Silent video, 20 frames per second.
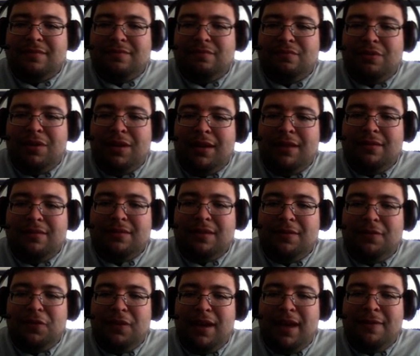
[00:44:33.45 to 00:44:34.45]
if
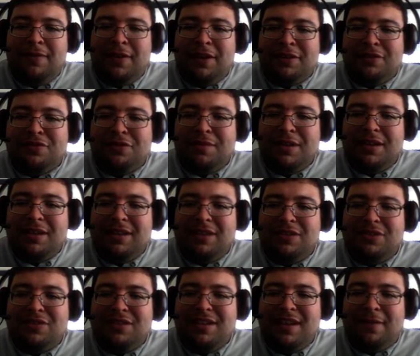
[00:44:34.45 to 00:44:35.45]
you have extra money, you
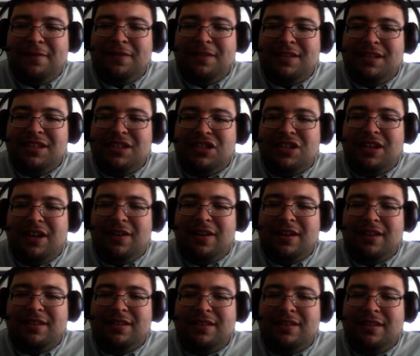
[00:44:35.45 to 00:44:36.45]
should definitely share it.
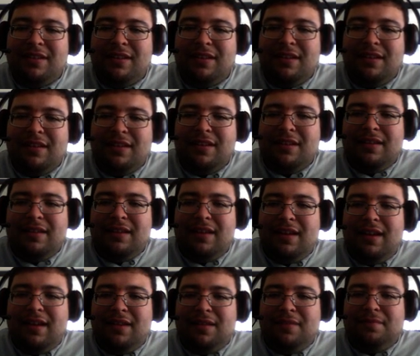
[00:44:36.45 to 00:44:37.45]

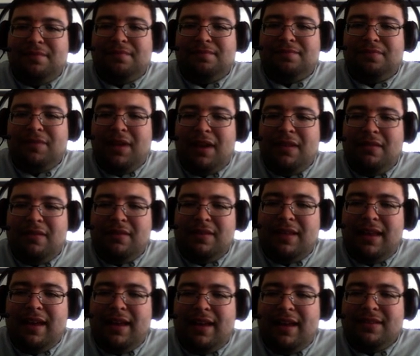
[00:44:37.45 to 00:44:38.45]
Other than
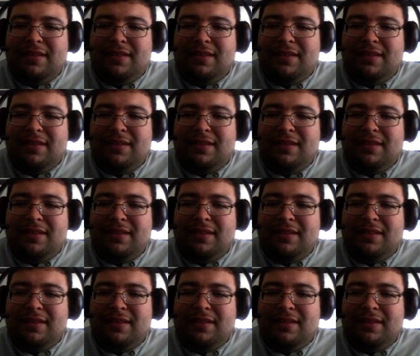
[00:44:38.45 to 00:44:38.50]
that,